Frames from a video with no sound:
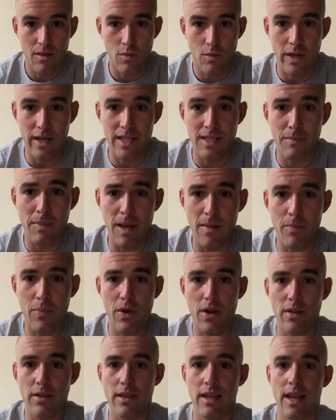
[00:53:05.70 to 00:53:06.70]
When is my
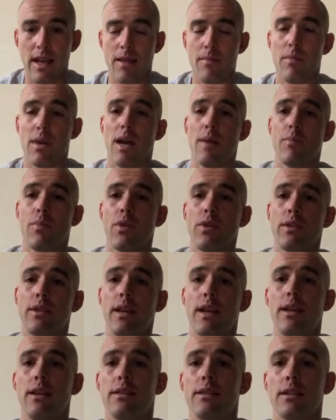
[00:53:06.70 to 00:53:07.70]
birthday? My
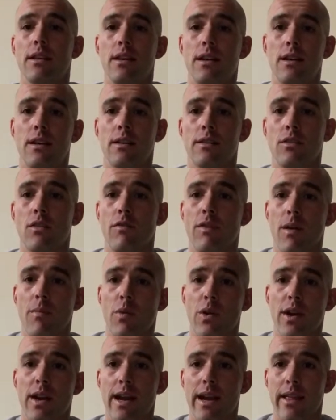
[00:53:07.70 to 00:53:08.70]
birthday is uh,
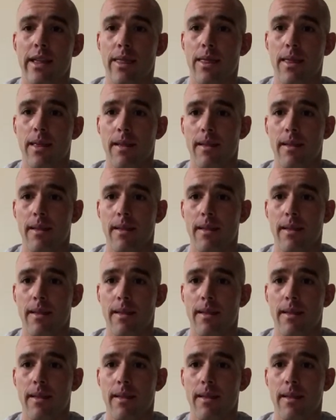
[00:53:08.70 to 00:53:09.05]
November 9th.